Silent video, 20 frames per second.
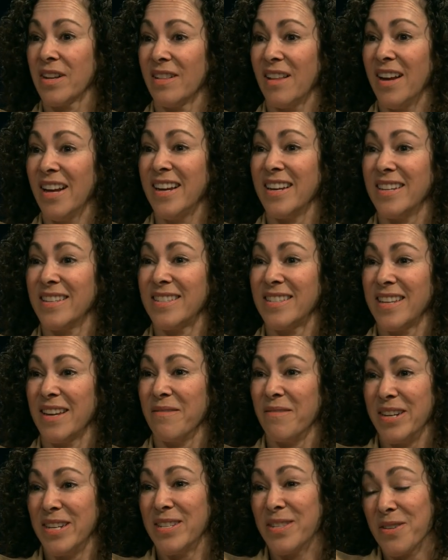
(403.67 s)
clients,
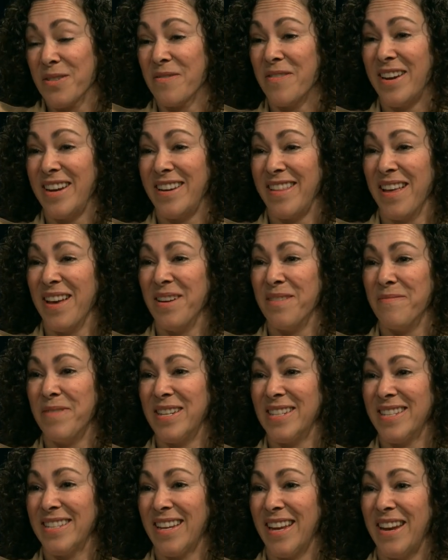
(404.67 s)
and we surveyed them
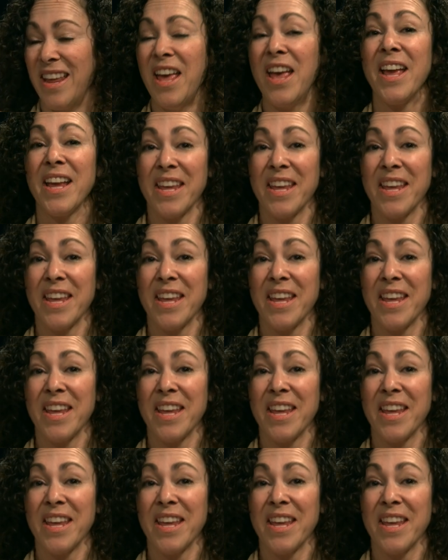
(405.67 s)
and said,